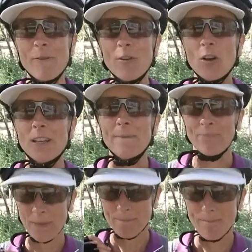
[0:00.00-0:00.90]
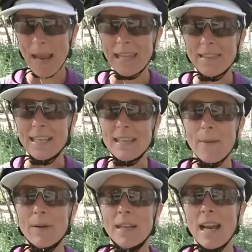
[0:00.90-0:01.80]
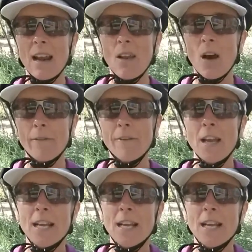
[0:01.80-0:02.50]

We've got to make things happen in our life.